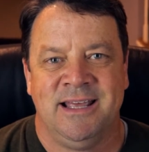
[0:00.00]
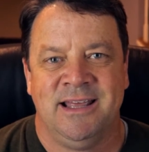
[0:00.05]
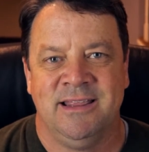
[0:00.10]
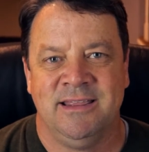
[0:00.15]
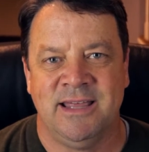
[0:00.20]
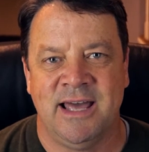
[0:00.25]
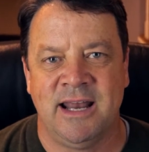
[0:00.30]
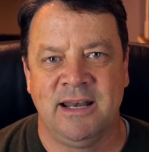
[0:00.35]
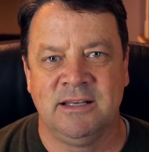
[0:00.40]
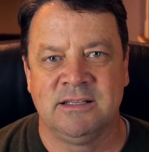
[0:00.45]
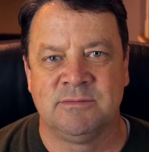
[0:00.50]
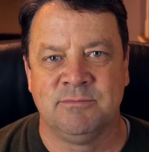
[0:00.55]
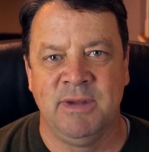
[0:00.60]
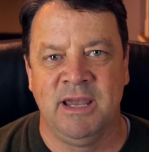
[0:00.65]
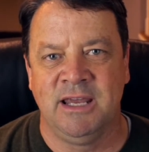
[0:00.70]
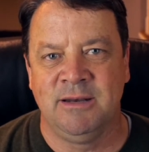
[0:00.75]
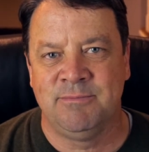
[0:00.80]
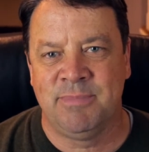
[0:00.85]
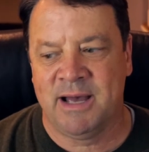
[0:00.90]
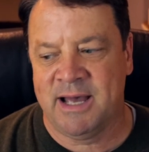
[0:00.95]
That is
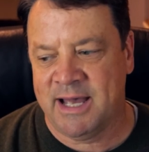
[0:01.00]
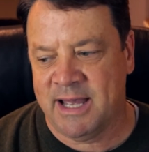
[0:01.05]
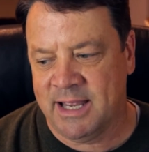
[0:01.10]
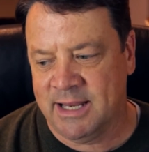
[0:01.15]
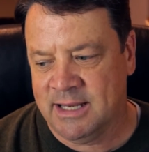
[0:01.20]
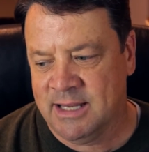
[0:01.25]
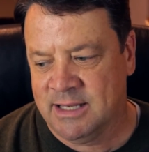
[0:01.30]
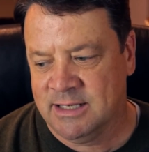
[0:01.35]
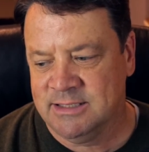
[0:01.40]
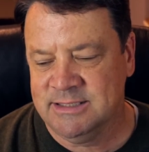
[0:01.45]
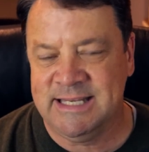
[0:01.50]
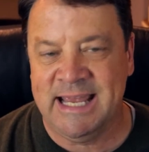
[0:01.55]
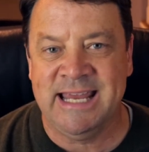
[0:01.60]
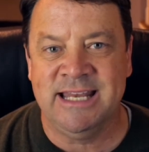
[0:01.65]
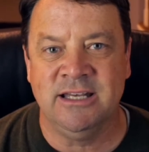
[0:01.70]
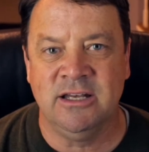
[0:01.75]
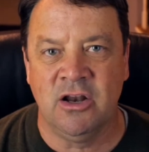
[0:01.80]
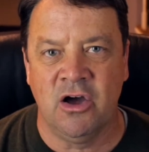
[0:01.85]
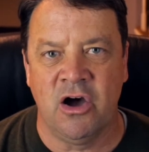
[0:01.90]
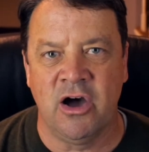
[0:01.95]
made by
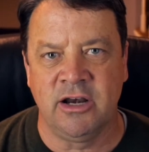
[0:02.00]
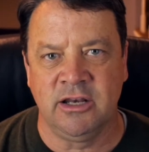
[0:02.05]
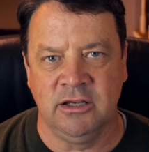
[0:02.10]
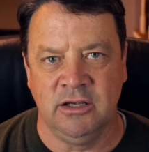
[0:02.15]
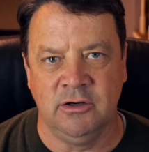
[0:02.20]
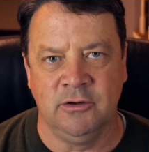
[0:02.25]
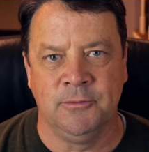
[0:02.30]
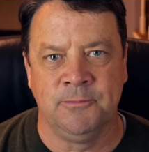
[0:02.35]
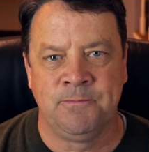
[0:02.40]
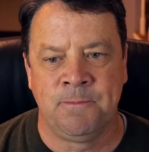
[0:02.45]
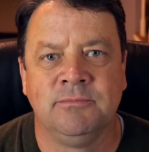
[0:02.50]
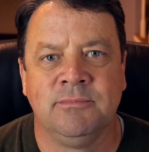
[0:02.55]
Dayton Audio.